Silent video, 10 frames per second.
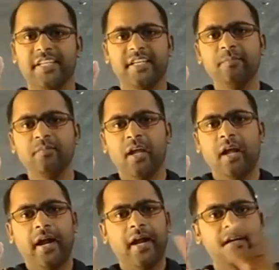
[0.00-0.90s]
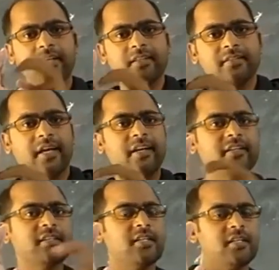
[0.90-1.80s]
tree, and then
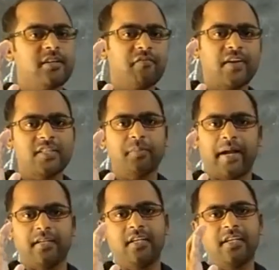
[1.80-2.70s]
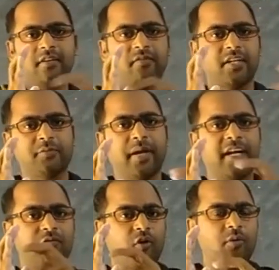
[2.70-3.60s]
it reflects back.
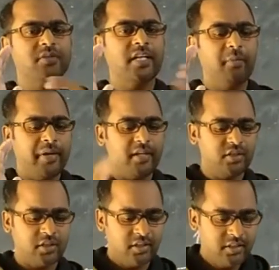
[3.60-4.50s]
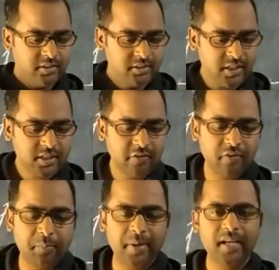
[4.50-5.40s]
It forms an image. Just
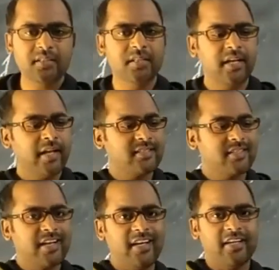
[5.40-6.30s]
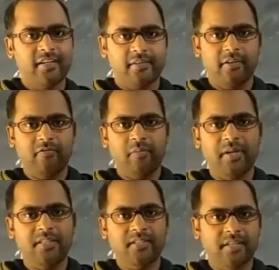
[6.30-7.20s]
if you place a screen here,
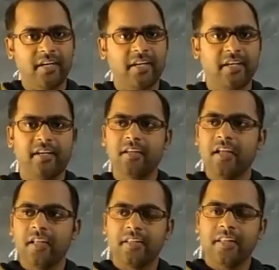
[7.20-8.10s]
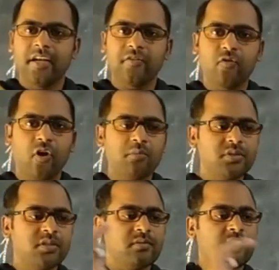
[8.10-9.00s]
then it
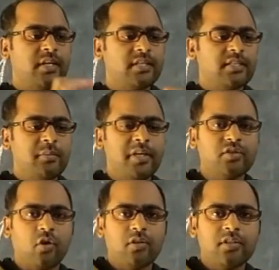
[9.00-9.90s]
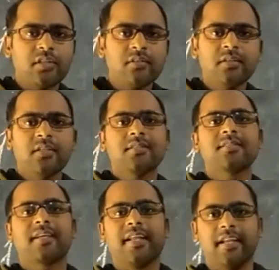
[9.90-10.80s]
forms its image on the
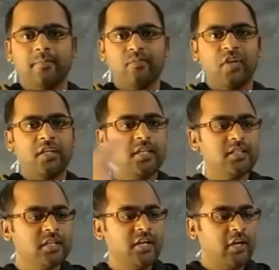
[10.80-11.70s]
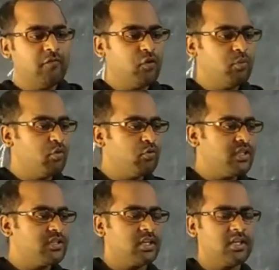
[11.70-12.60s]
screen. Yes, if you
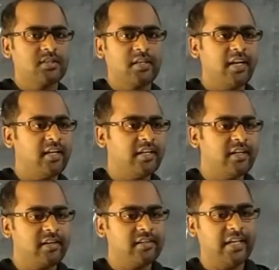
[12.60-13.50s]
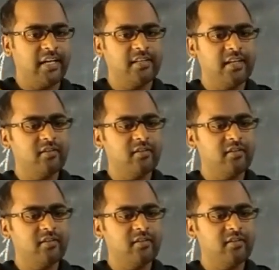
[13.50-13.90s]
move this screen here and there,